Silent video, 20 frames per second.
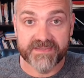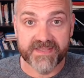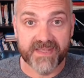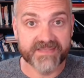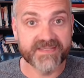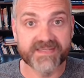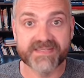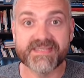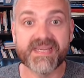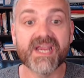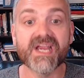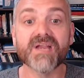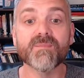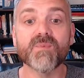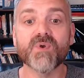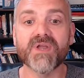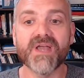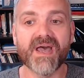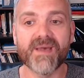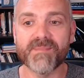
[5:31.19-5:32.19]
That's a
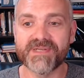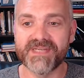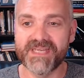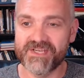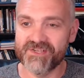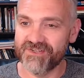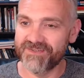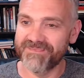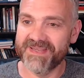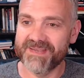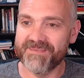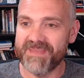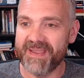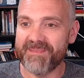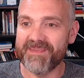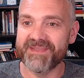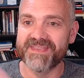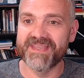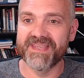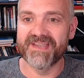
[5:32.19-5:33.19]
terrible combination. It made
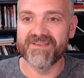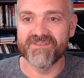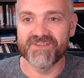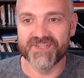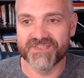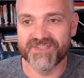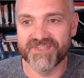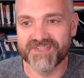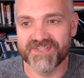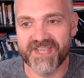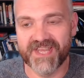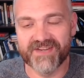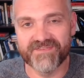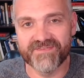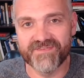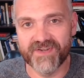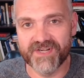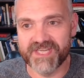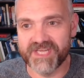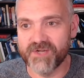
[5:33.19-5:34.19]
me think of just this kind of
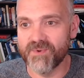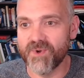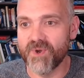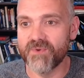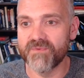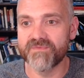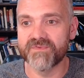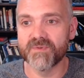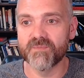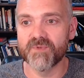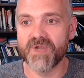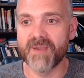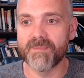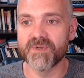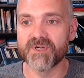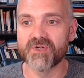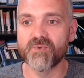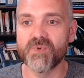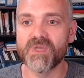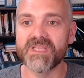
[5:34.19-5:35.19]
funny quote from
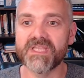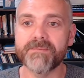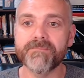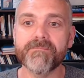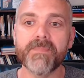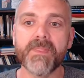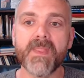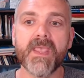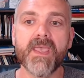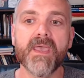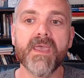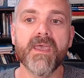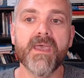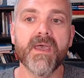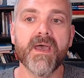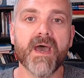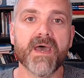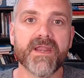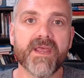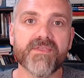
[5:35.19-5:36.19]
Robert Quillen.
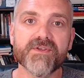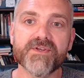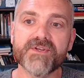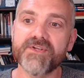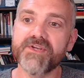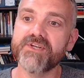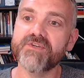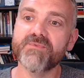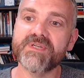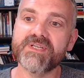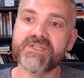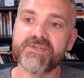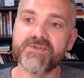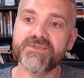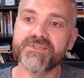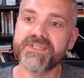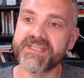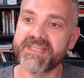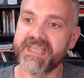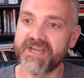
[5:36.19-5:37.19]
Another good
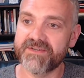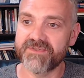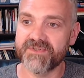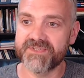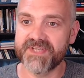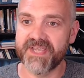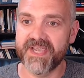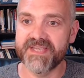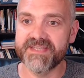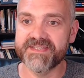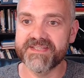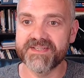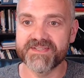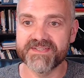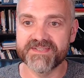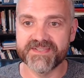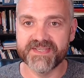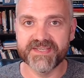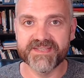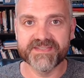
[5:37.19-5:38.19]
reducing exercise
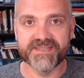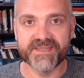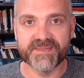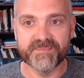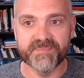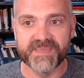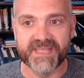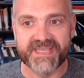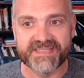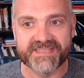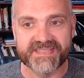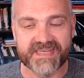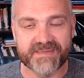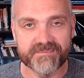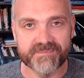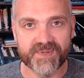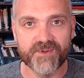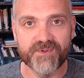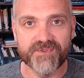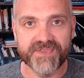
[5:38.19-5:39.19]
consists in placing
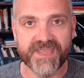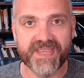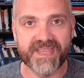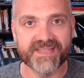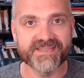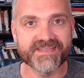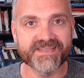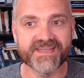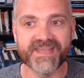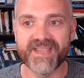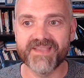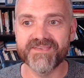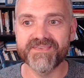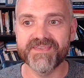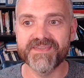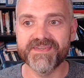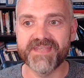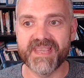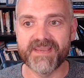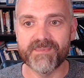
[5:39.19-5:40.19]
both hands against the
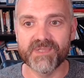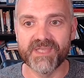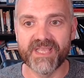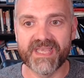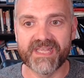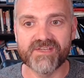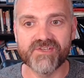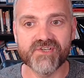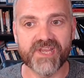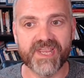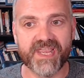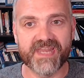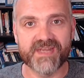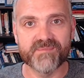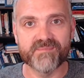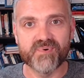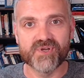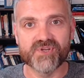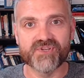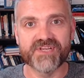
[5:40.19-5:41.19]
table edge
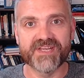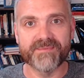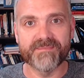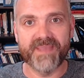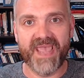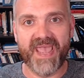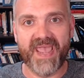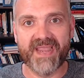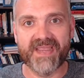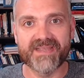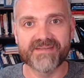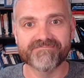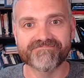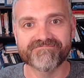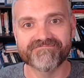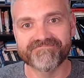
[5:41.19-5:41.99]
and pushing back.